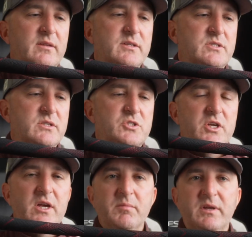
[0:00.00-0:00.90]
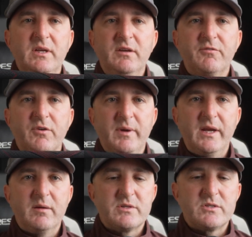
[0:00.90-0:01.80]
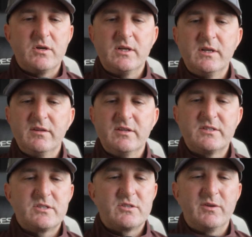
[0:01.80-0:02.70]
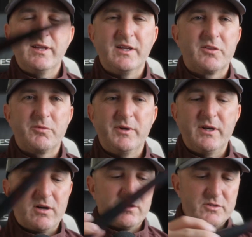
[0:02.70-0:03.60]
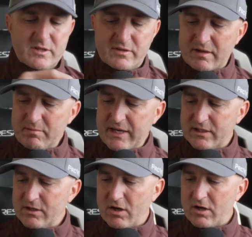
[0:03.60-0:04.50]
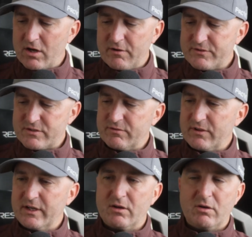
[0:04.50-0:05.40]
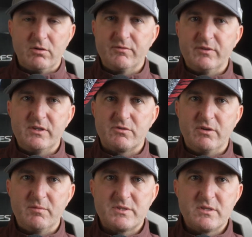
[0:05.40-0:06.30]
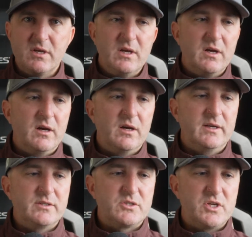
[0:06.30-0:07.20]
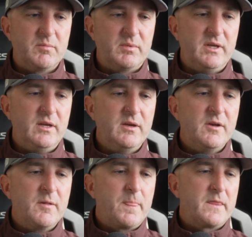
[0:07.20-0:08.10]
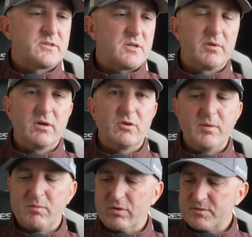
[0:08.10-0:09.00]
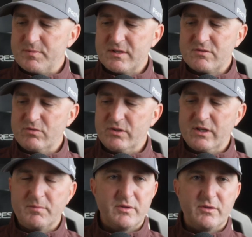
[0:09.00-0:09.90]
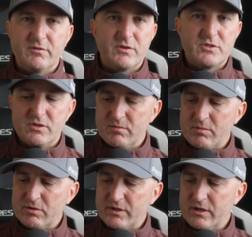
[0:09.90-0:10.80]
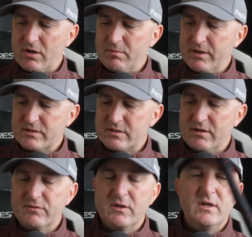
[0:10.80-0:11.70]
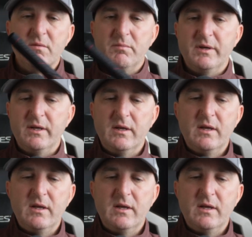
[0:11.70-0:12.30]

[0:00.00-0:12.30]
this Champ Key from Amazon. This is only like $3. They make knockoffs of like all of these grips in the Champ Key. Some are a little bit more expensive when you get up to their version of the multi-compound stuff. But